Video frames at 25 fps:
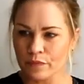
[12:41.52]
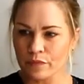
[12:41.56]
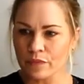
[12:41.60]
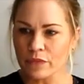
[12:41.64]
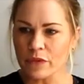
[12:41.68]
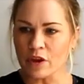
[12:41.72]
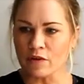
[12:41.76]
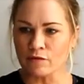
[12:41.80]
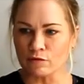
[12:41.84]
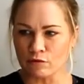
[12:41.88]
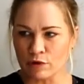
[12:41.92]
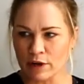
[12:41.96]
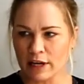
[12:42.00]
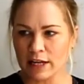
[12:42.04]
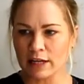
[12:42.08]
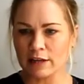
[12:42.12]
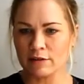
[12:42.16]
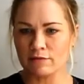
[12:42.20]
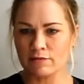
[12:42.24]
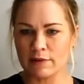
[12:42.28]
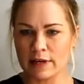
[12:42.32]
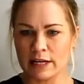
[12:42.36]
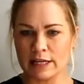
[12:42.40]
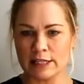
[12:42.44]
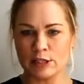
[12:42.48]

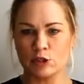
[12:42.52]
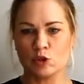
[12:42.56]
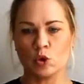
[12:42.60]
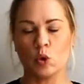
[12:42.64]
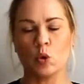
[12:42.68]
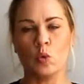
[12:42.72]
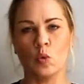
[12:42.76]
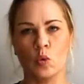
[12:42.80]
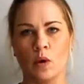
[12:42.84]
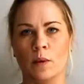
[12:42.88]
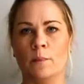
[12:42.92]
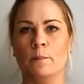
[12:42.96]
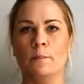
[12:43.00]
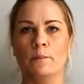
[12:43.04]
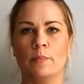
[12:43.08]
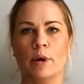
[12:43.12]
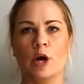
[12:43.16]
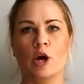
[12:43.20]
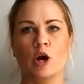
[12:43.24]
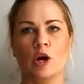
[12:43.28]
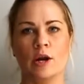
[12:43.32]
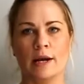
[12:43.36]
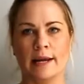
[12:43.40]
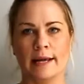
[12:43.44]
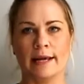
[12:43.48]
really tall and
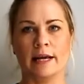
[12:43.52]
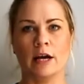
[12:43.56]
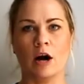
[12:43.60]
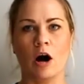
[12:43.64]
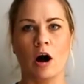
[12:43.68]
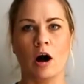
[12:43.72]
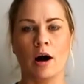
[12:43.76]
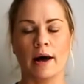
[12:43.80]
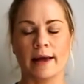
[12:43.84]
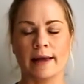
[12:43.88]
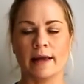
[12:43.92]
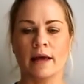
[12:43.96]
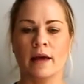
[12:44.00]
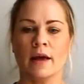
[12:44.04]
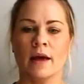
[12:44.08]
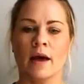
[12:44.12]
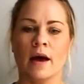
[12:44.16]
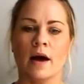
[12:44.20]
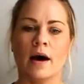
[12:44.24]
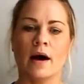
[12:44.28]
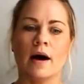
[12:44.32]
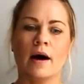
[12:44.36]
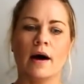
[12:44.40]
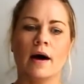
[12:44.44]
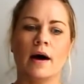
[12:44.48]
burly guy,
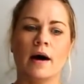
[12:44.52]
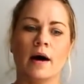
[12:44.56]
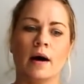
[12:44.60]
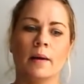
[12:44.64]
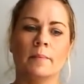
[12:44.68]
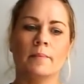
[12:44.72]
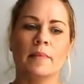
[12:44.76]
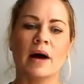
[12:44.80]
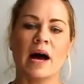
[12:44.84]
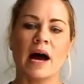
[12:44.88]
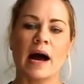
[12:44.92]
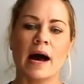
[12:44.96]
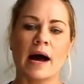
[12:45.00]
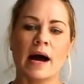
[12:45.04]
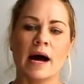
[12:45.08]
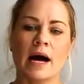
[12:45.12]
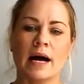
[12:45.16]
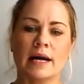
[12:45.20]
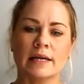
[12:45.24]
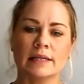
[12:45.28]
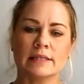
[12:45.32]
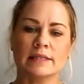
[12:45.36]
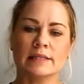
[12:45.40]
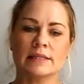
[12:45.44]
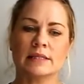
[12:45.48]

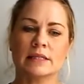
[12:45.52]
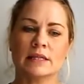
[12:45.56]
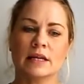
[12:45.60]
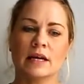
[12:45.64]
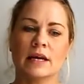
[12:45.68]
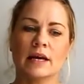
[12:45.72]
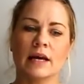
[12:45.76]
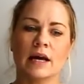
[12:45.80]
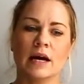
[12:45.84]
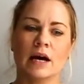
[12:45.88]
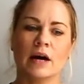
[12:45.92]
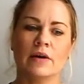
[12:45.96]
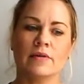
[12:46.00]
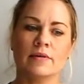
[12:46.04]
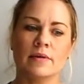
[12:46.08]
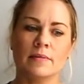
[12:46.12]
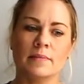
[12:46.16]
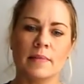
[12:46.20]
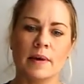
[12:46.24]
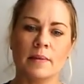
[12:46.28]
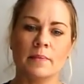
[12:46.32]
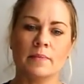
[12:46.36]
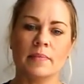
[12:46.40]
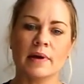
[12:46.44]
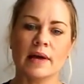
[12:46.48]
and I
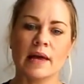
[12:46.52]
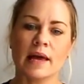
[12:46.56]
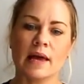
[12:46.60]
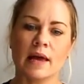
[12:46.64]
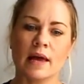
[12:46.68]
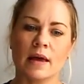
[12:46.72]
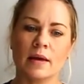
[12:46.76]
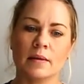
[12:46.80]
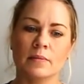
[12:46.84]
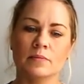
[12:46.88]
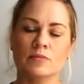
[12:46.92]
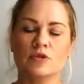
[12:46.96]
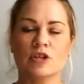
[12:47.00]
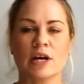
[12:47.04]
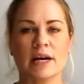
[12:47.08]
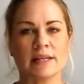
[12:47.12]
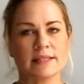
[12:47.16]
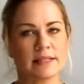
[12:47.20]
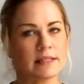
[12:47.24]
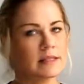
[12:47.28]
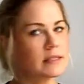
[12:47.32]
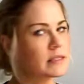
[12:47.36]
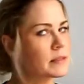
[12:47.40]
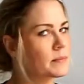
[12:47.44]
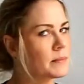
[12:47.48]
remember him
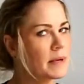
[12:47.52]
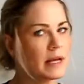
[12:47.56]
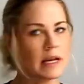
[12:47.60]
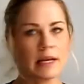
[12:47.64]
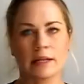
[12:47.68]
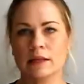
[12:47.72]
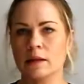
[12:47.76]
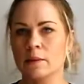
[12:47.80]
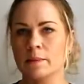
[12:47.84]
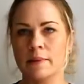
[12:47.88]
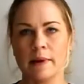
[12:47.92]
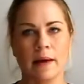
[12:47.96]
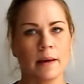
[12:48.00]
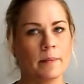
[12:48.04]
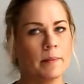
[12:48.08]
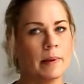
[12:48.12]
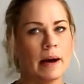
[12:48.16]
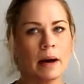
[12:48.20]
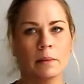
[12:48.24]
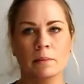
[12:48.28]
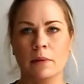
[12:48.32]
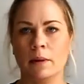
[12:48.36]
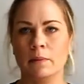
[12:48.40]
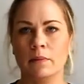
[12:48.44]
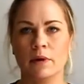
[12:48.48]
chatting to me a little bit
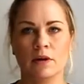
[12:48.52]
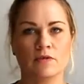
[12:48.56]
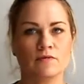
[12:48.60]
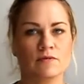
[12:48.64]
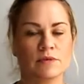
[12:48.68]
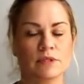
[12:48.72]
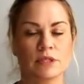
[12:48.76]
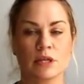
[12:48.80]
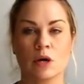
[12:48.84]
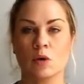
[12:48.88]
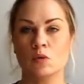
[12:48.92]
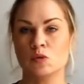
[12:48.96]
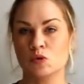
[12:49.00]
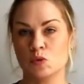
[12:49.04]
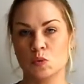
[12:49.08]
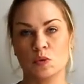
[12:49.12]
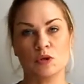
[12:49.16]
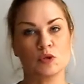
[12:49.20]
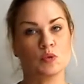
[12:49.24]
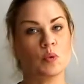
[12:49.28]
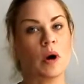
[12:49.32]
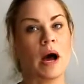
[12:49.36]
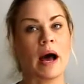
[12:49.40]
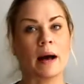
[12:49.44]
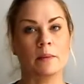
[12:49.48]
about my blood results,
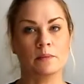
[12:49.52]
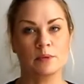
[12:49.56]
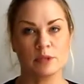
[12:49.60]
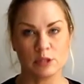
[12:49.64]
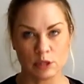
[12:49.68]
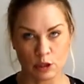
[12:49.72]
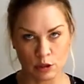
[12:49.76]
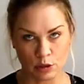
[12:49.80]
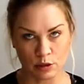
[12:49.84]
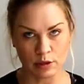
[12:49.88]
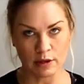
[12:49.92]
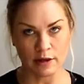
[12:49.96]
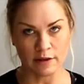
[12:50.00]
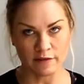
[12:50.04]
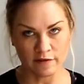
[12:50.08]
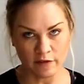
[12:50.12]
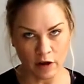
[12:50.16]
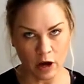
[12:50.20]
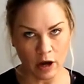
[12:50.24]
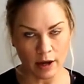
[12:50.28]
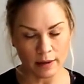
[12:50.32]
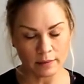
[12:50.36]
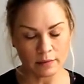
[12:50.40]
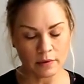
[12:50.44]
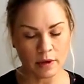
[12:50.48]
which were absolutely
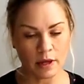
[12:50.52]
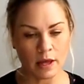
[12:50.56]
fine,